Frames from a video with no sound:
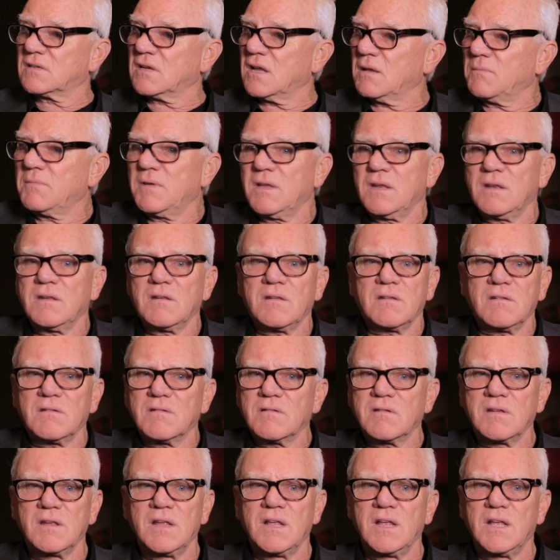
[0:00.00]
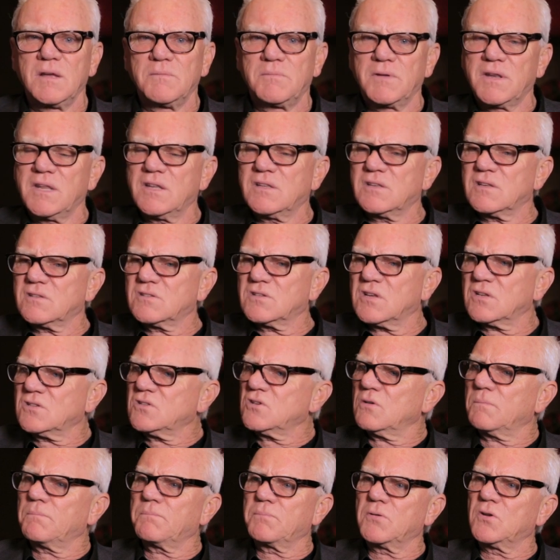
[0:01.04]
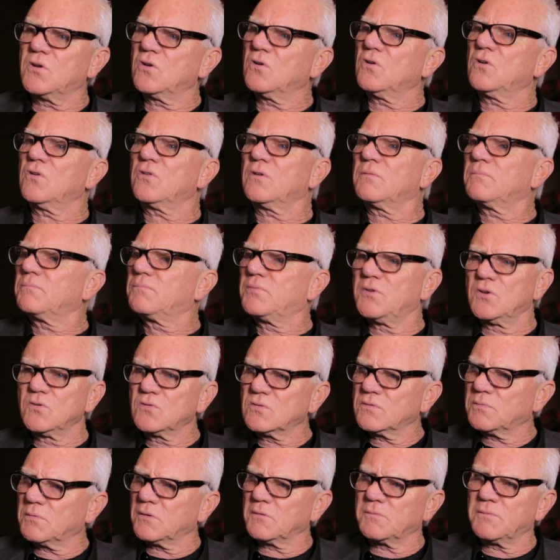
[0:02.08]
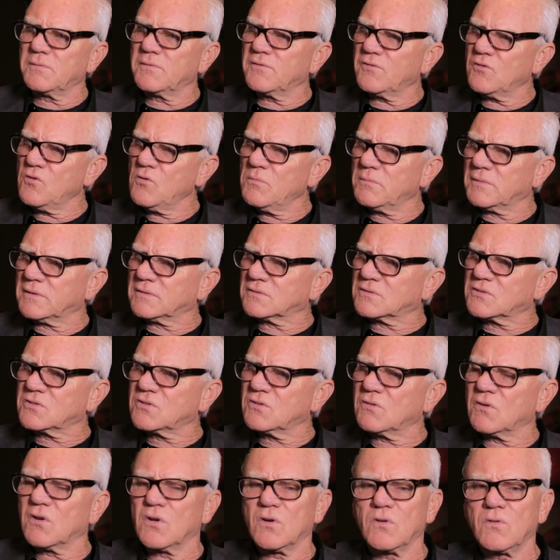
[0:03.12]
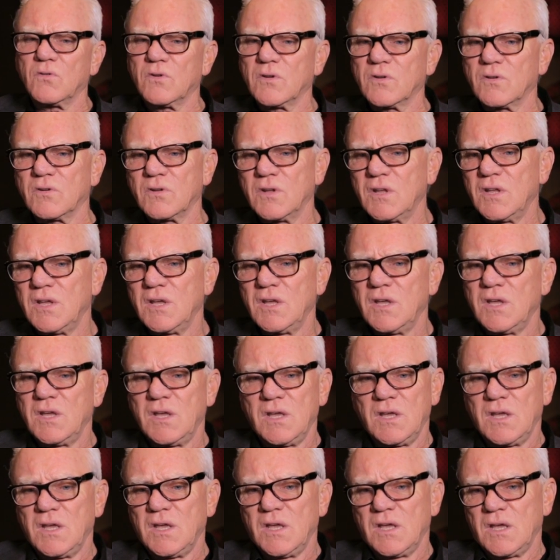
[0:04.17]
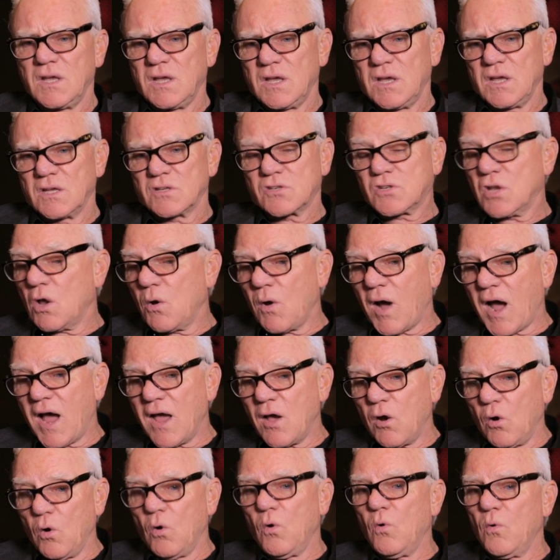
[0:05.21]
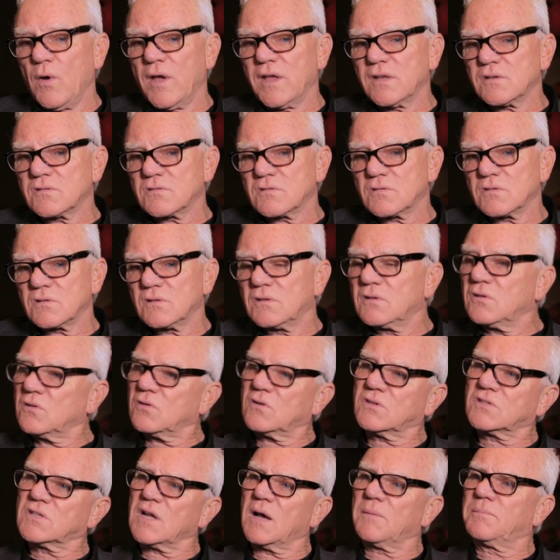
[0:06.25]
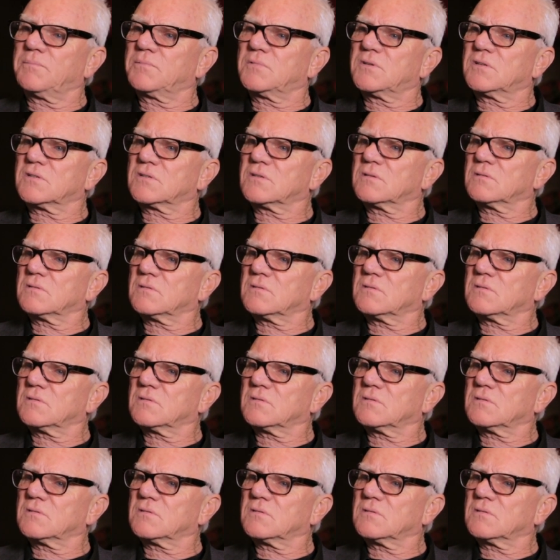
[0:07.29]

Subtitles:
I mean, but it's such a pure and beautiful performance, you know. And so I always looked up to